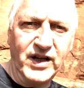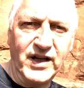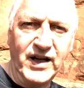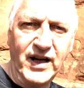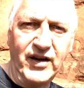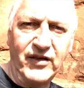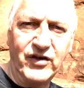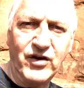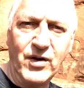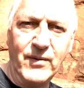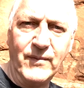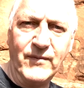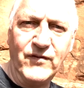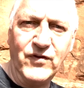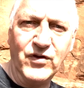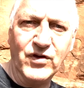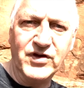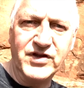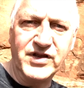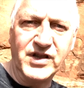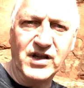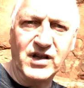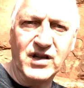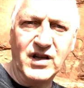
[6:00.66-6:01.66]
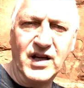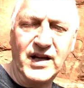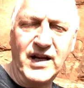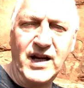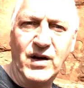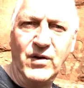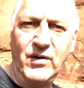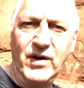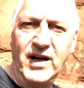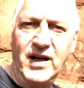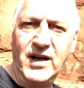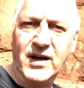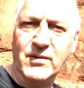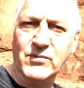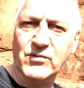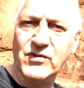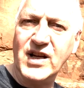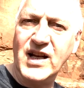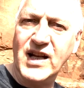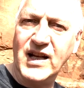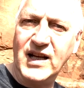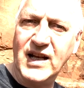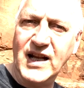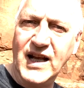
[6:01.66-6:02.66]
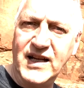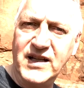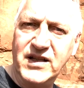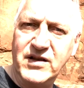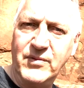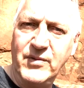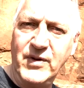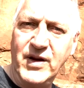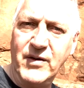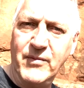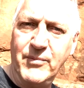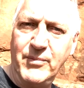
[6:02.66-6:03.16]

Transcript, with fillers: that has come full circle now, and I'm really glad to be a